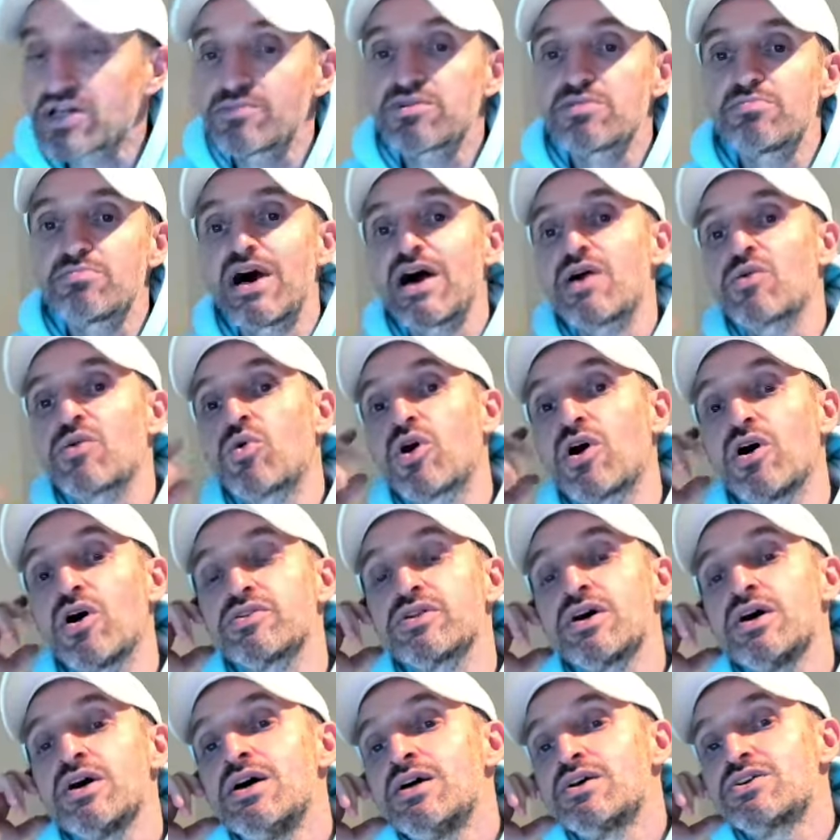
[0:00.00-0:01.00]
to my world.
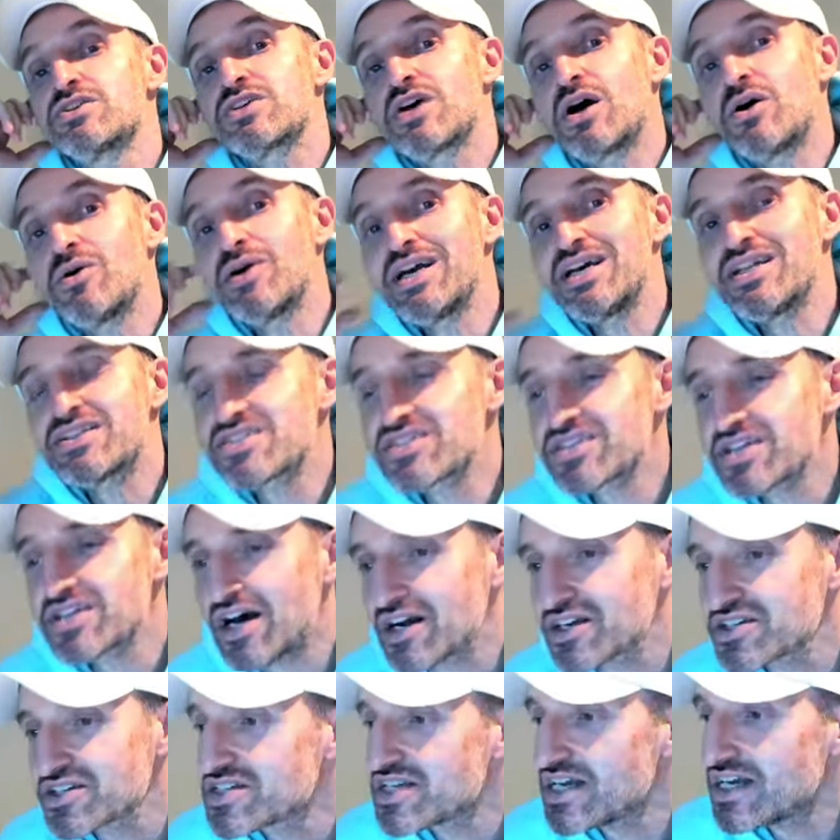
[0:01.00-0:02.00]
So it
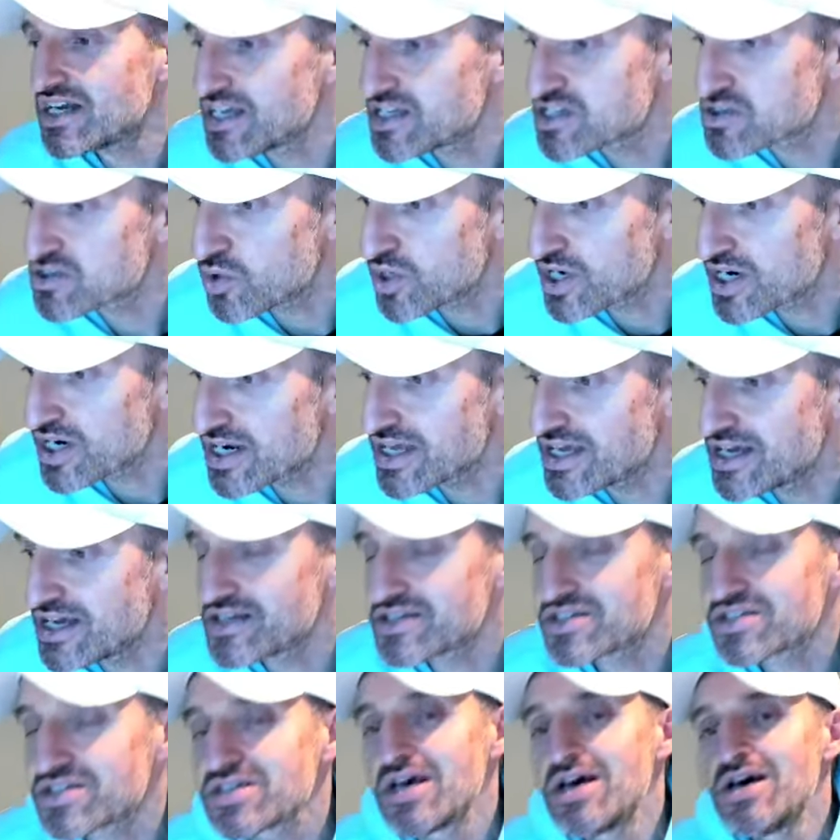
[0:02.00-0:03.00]
sucks. It is what it
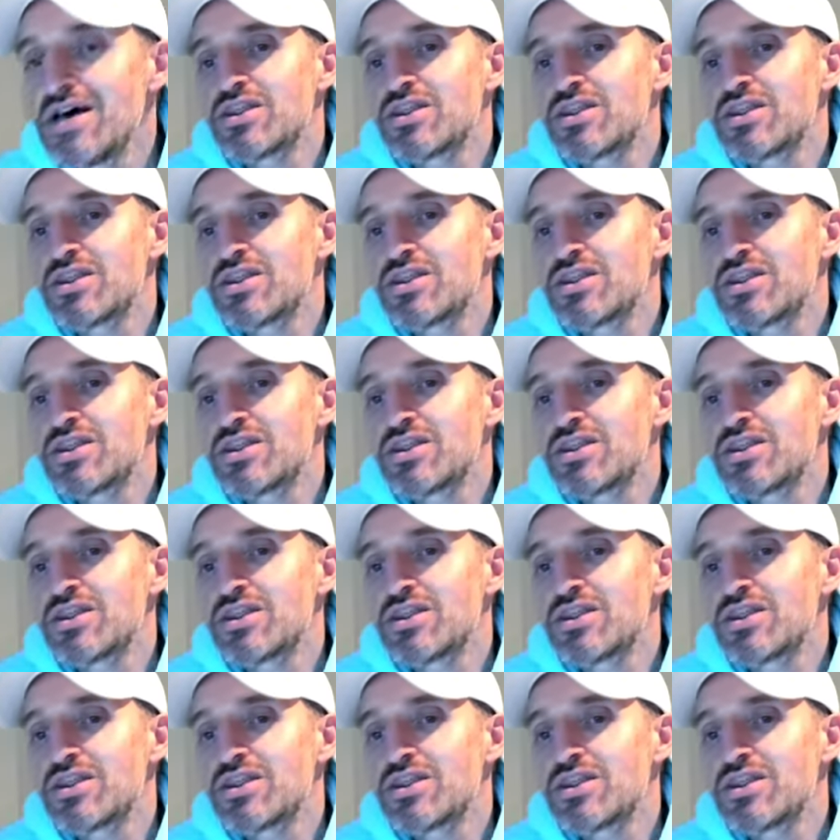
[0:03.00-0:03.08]
is.